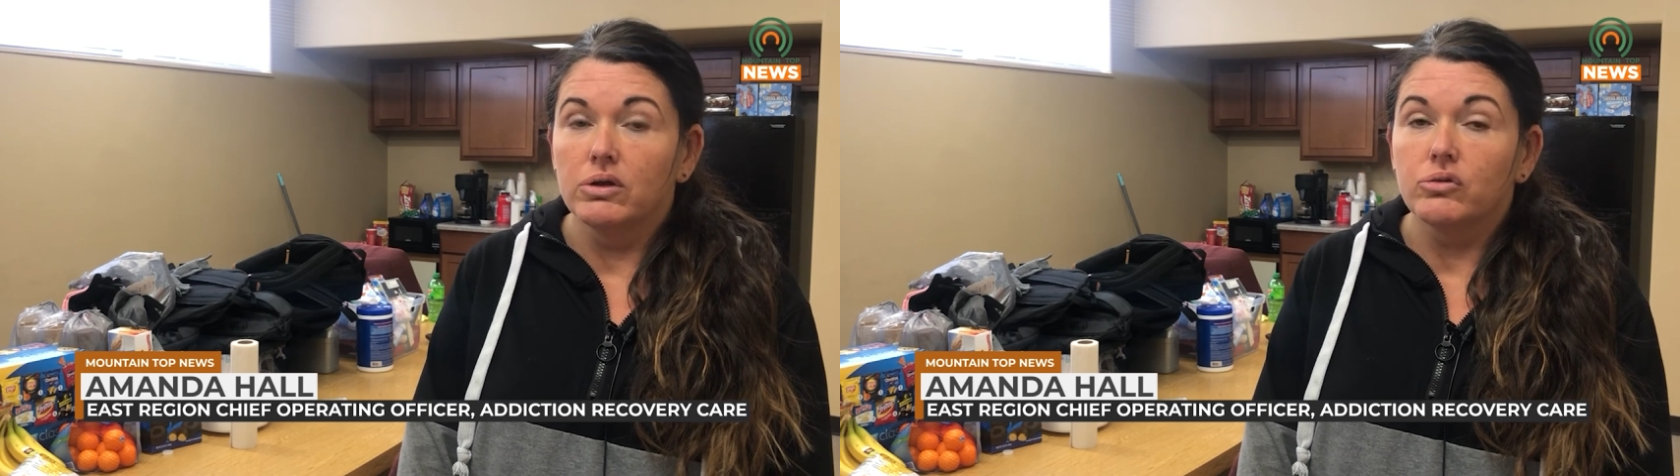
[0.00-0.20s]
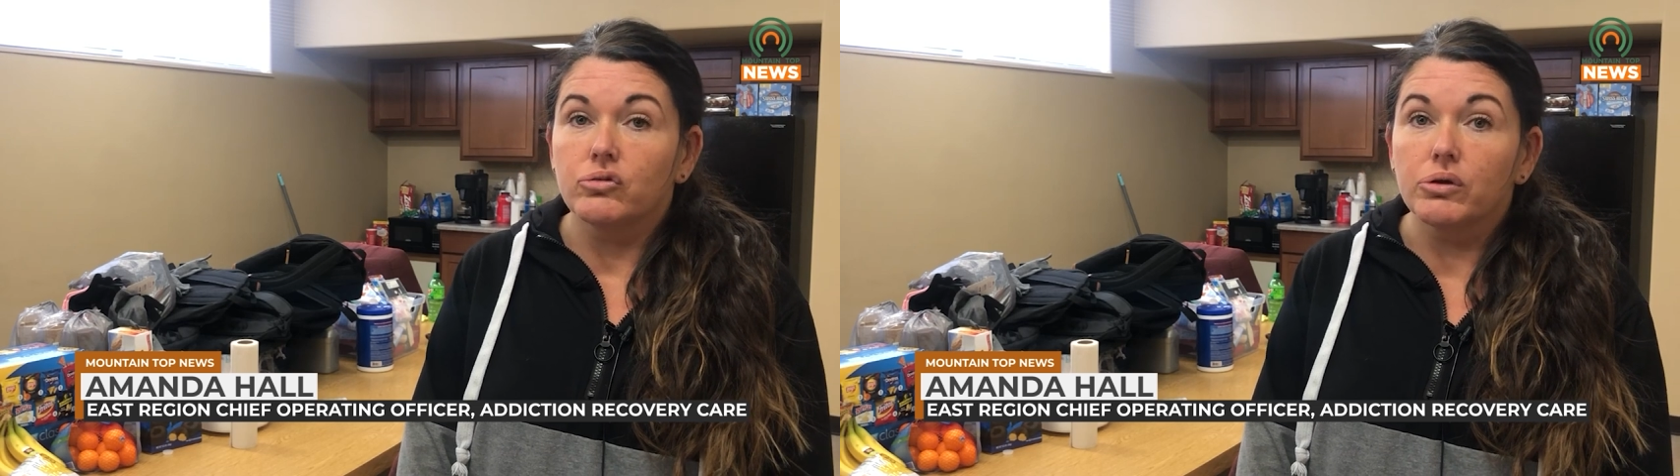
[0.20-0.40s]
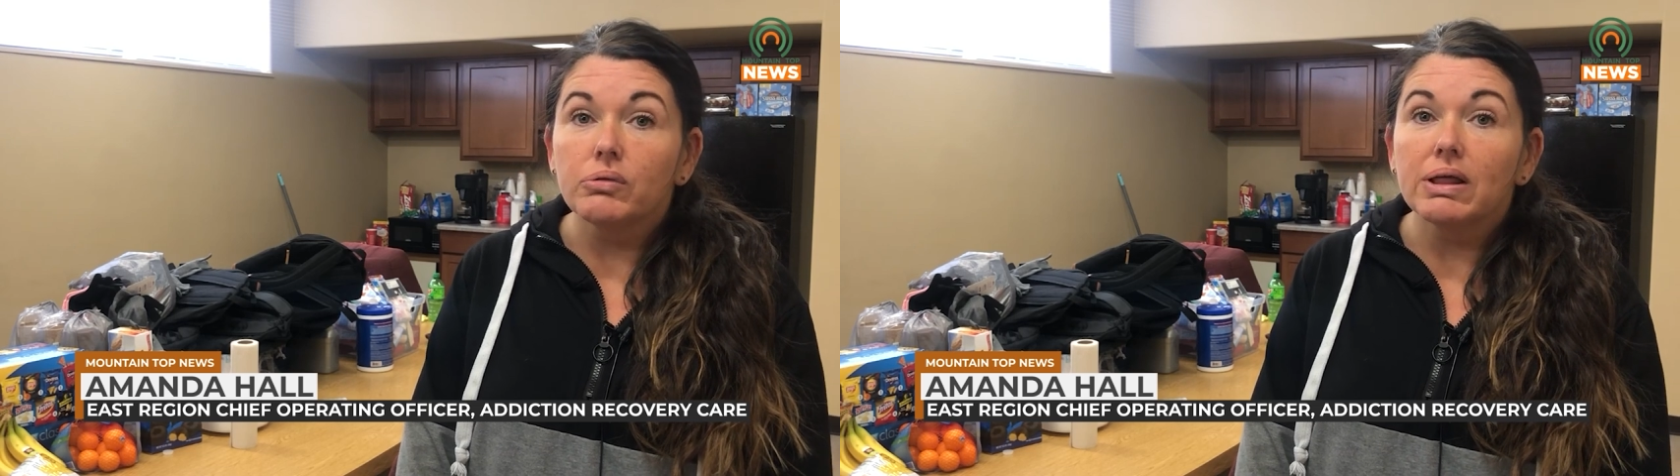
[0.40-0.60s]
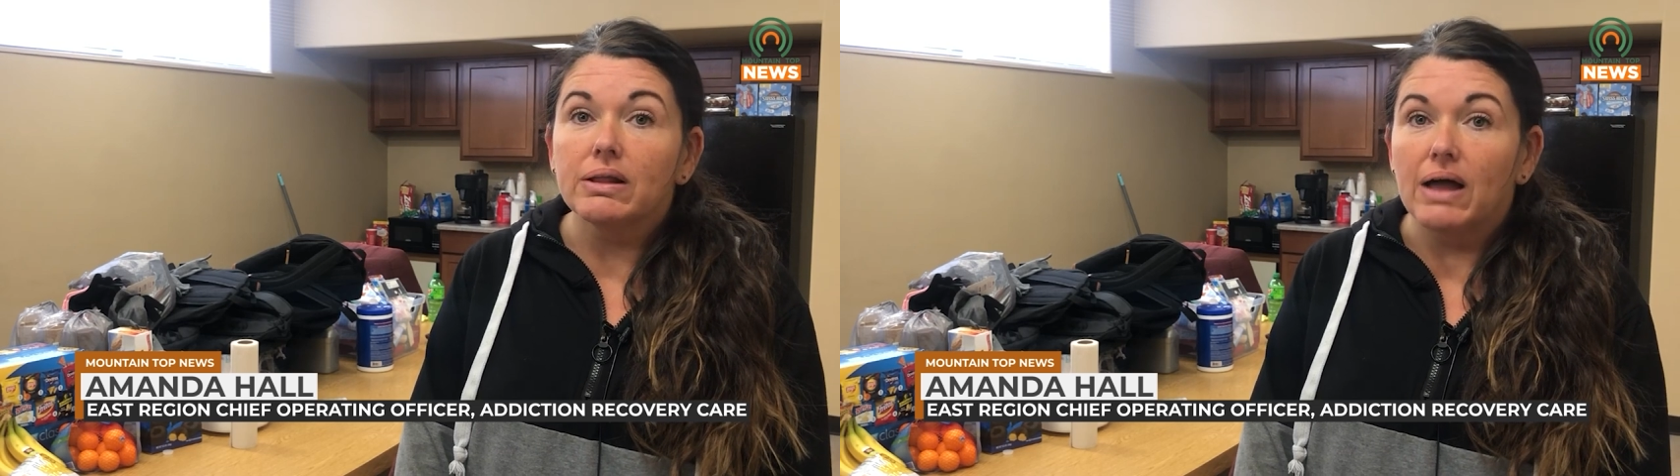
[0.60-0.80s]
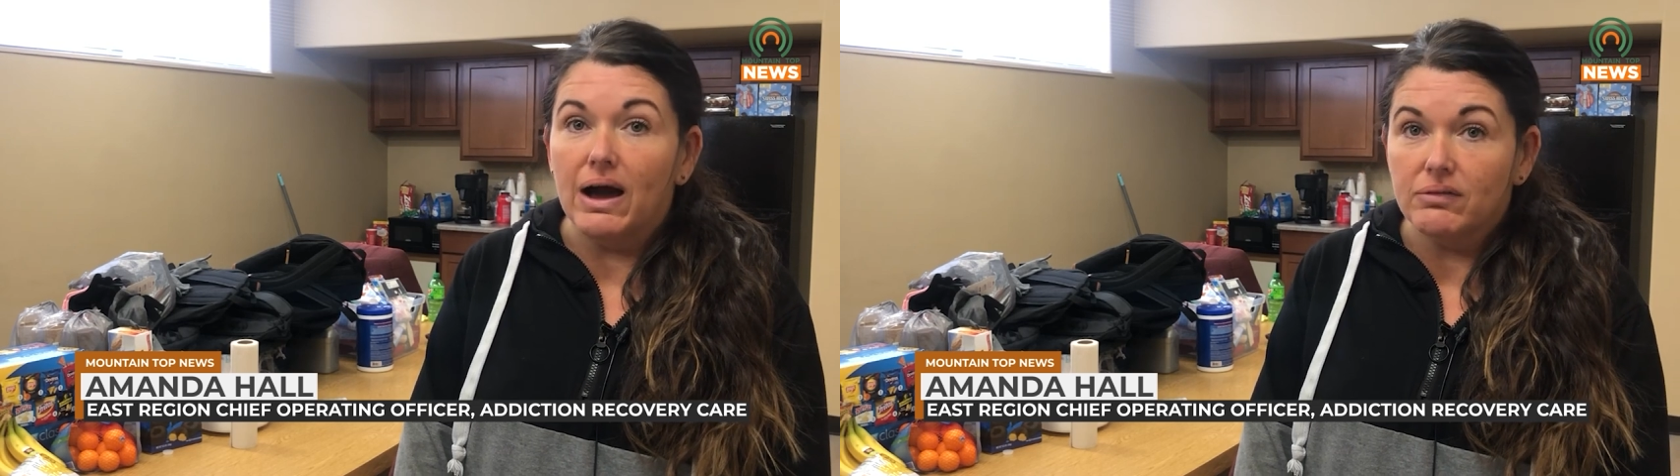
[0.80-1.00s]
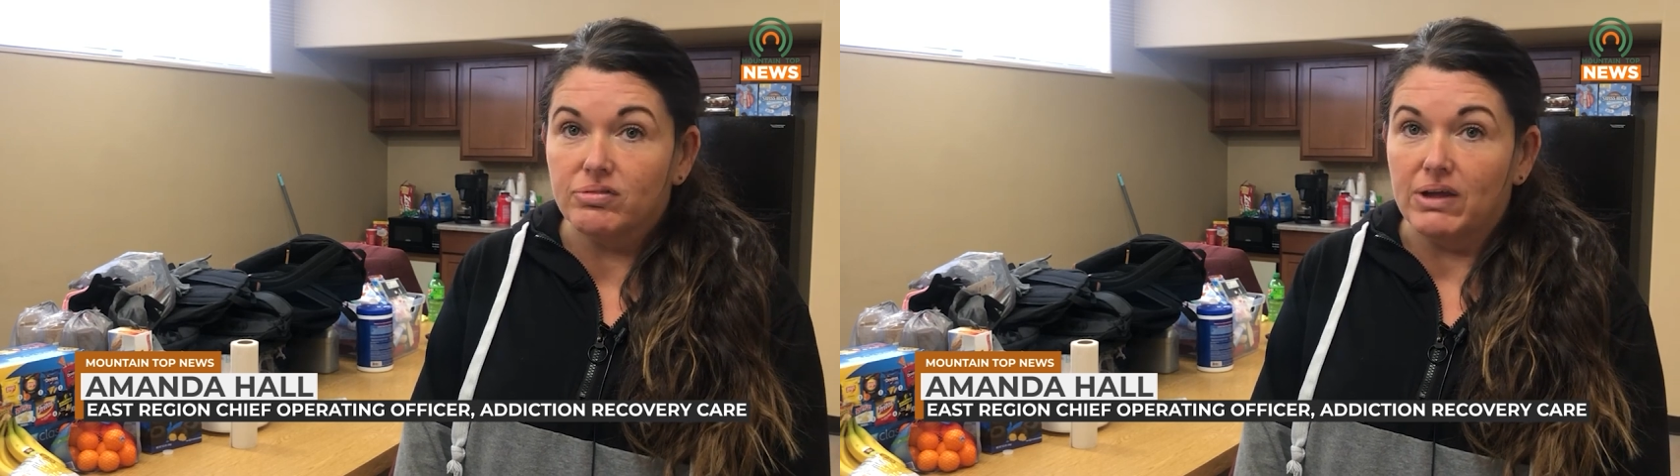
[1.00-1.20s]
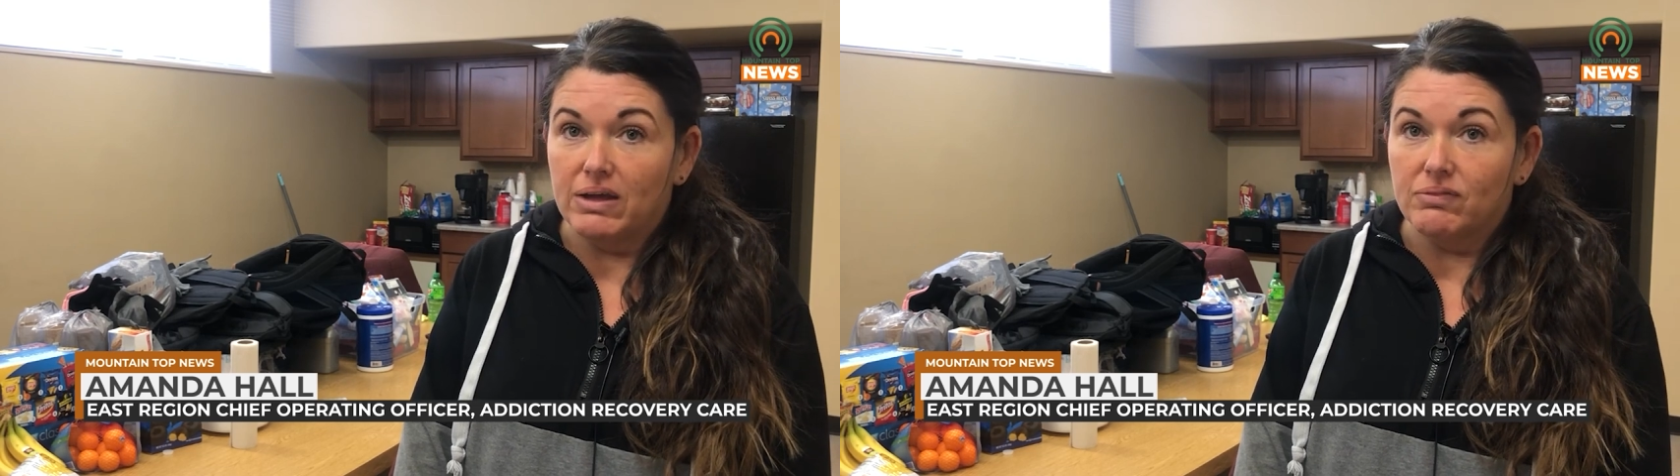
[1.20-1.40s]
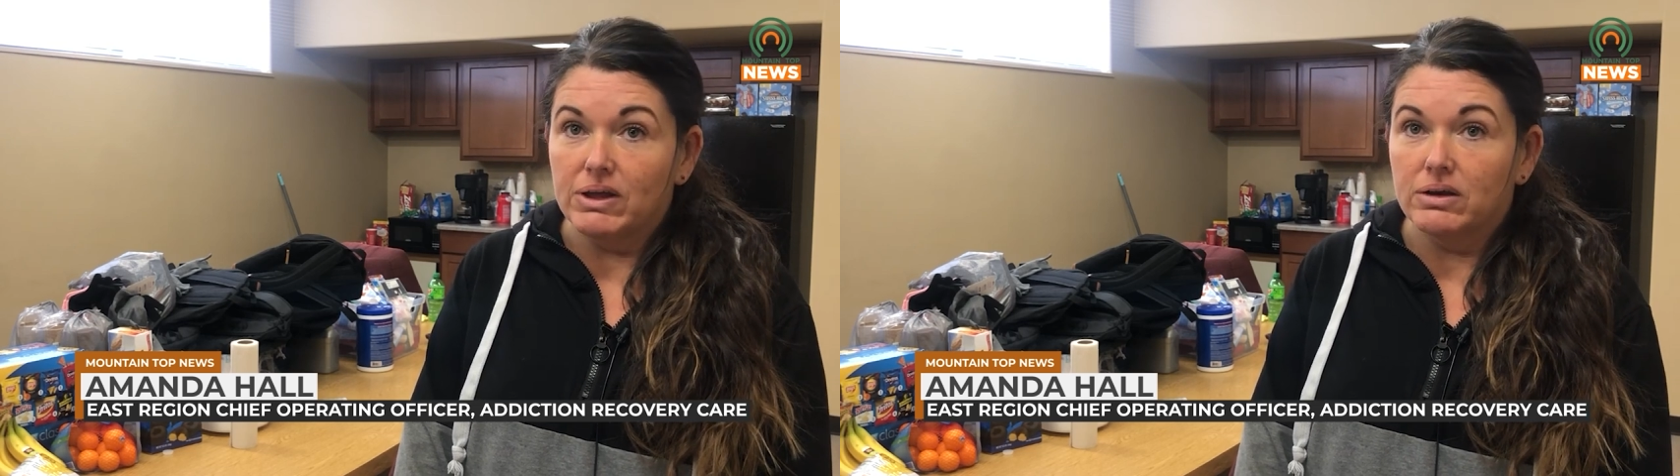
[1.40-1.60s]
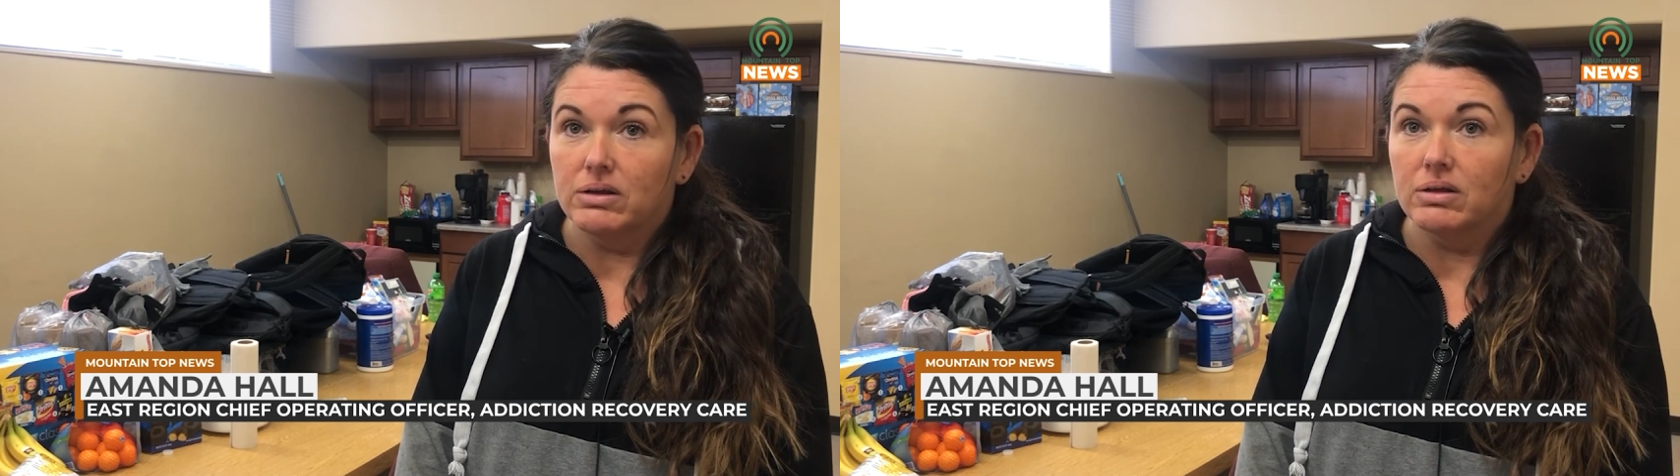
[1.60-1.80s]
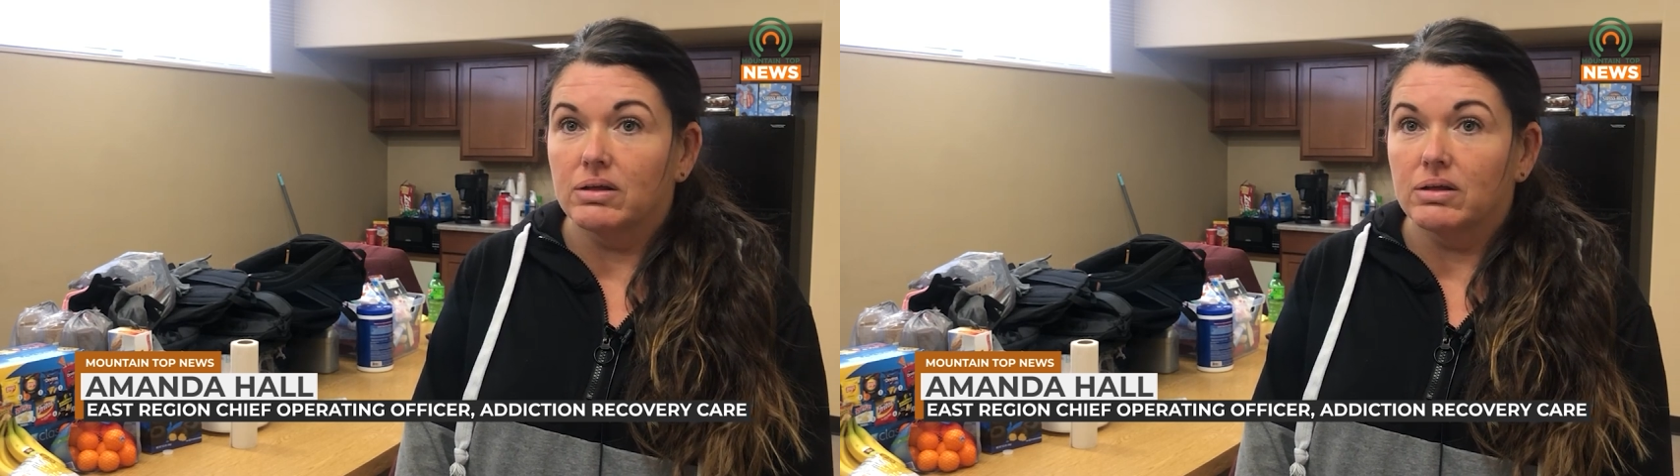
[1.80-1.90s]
truly life-saving.